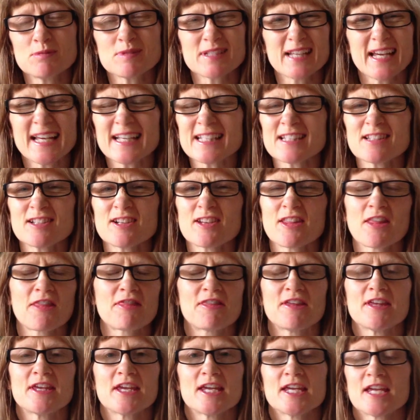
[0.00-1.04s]
It takes a lot of the
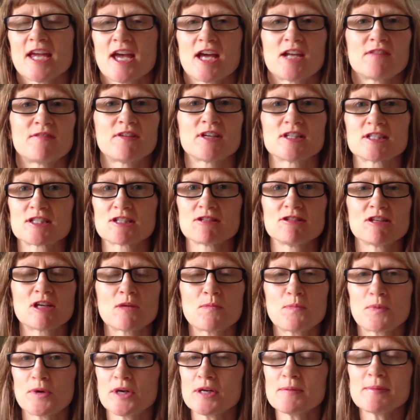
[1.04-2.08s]
thinking out of it, so you can
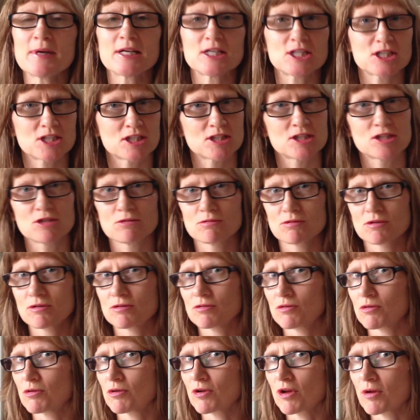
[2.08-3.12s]
pretty much just do it on
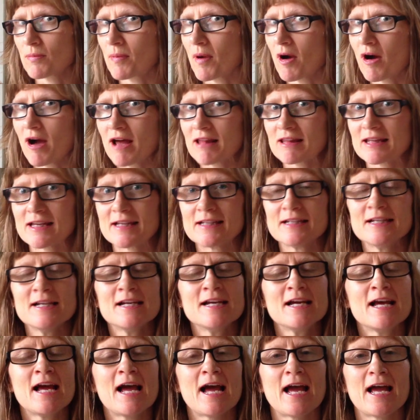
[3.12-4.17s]
autopilot
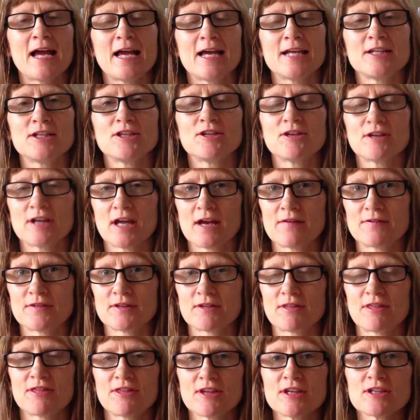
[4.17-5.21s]
and you don't have to
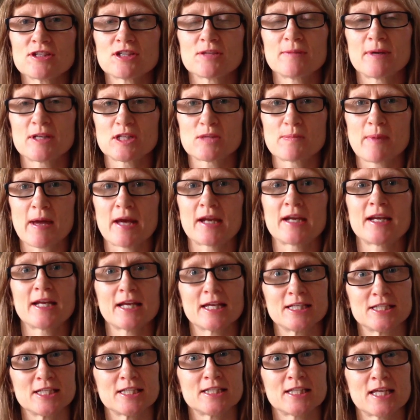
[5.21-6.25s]
think too much about it, it
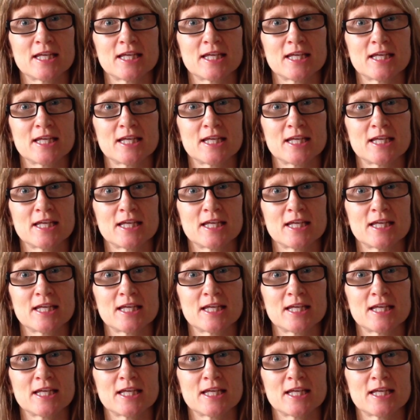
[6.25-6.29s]
can just